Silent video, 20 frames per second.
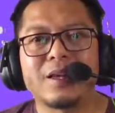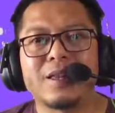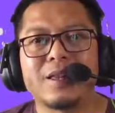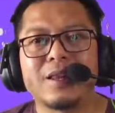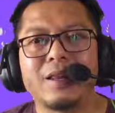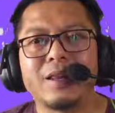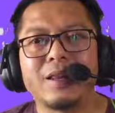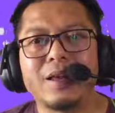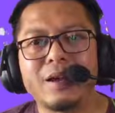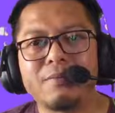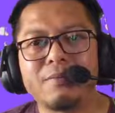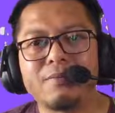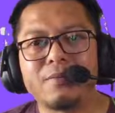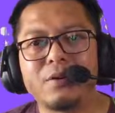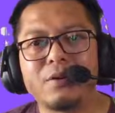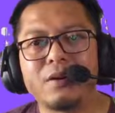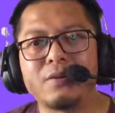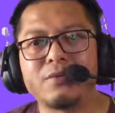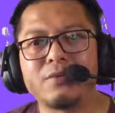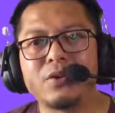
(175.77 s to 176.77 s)
left
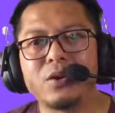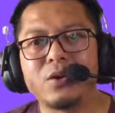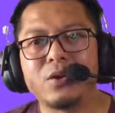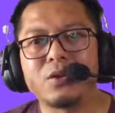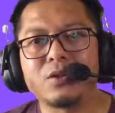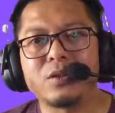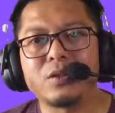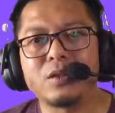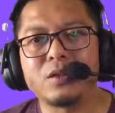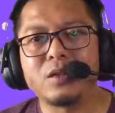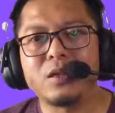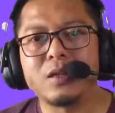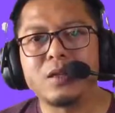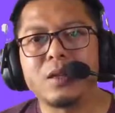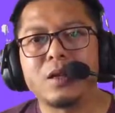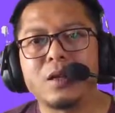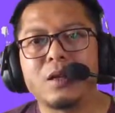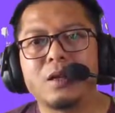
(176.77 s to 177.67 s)
of the oxygen.